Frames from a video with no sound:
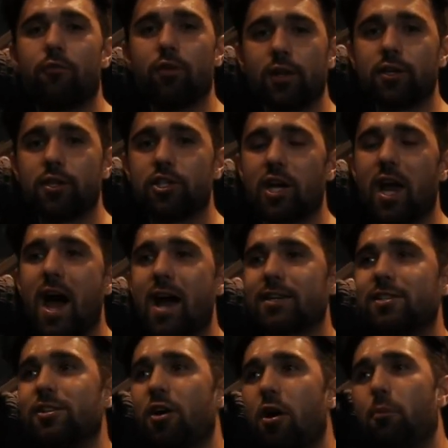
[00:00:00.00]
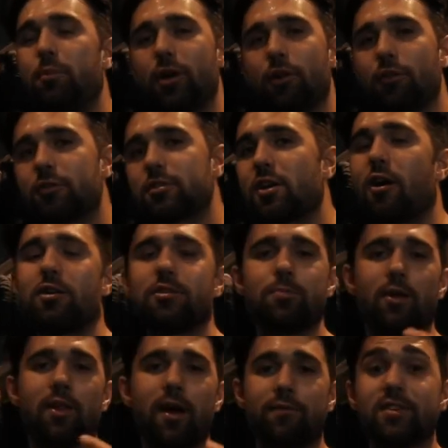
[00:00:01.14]
really jacked, you know, build those arms,
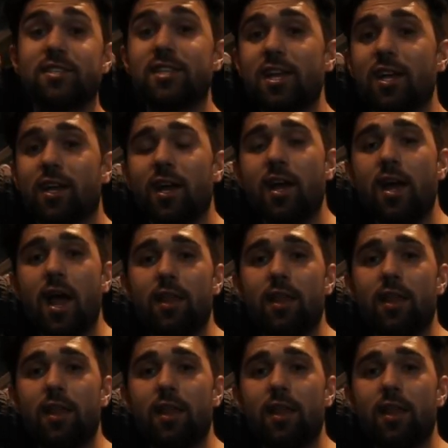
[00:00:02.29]
build that physique.